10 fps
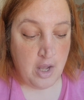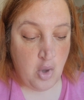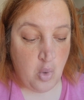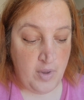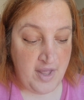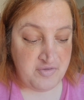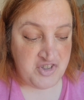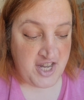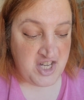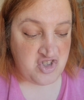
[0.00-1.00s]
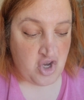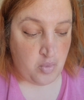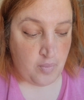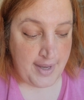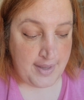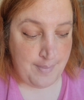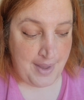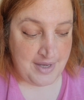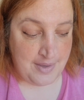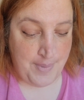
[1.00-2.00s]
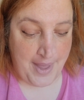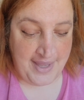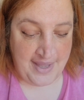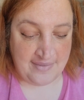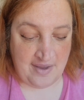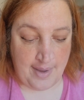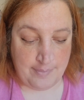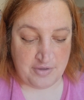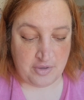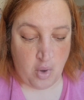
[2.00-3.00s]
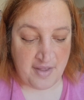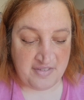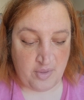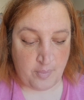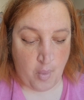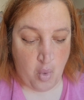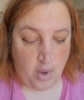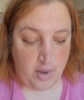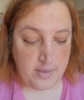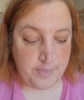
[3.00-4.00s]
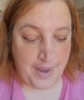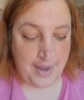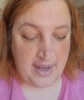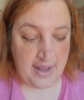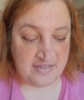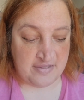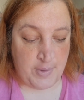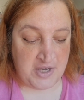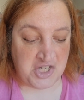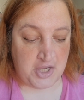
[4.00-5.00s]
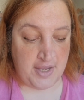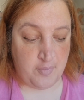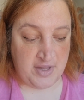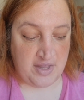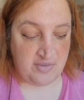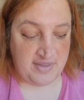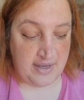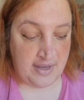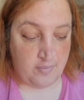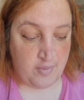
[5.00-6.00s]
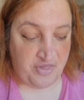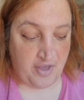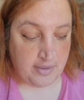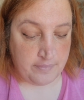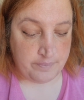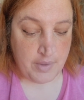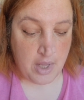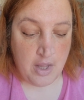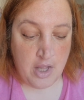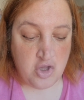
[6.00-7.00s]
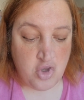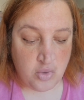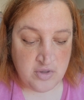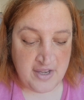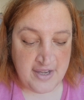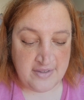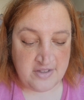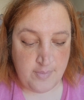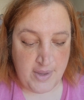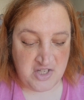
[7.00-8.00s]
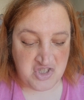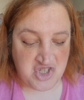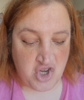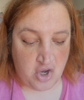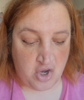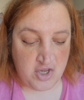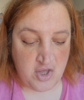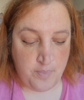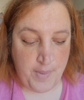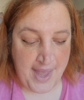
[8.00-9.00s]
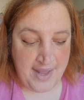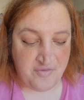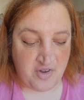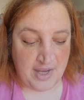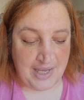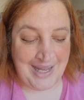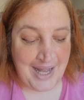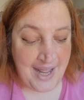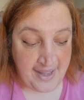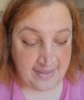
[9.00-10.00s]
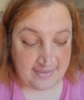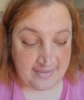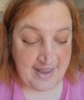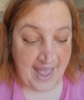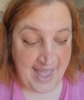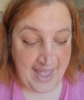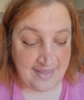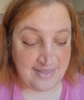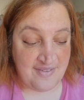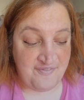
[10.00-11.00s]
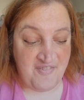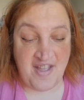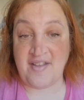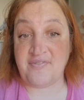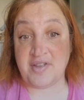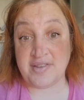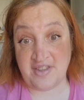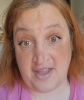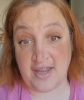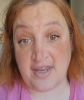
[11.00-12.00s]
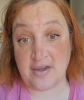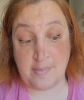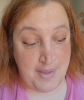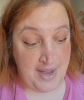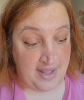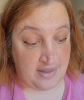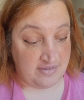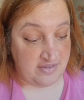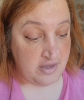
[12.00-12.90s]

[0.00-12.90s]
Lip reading: We have changed our recommended baking times across the board, but especially when using liquid thin. You'll need to make sure you bake for at least 10 to 15 minutes,